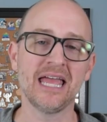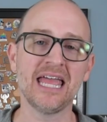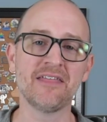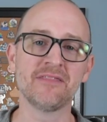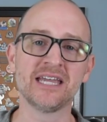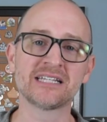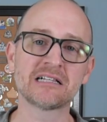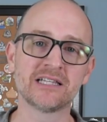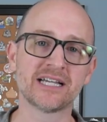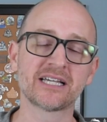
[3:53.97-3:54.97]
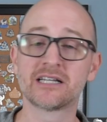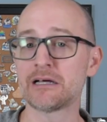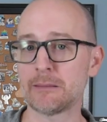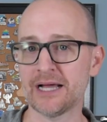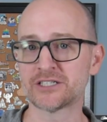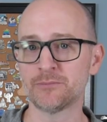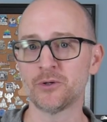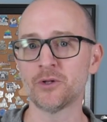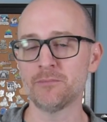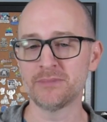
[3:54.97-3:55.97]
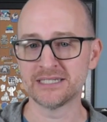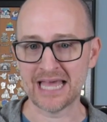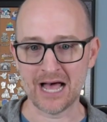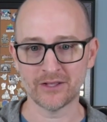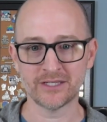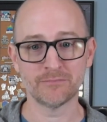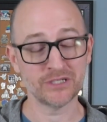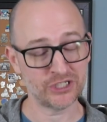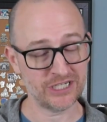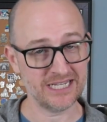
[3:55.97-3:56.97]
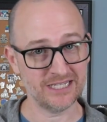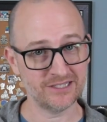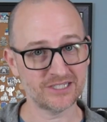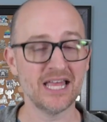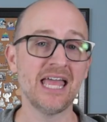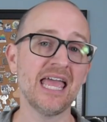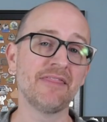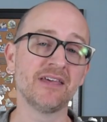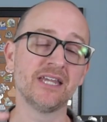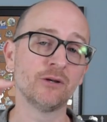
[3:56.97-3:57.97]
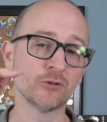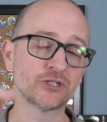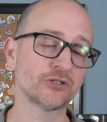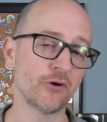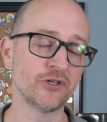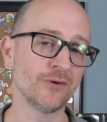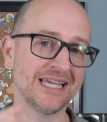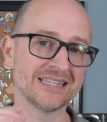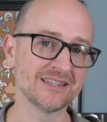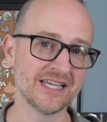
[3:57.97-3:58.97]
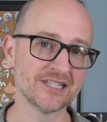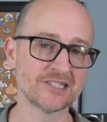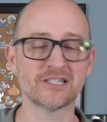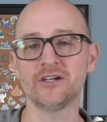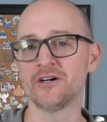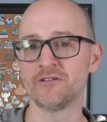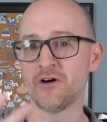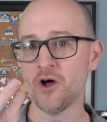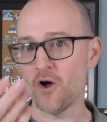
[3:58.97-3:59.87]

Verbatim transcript: and then click collectible medallion machines and then it will show you a list of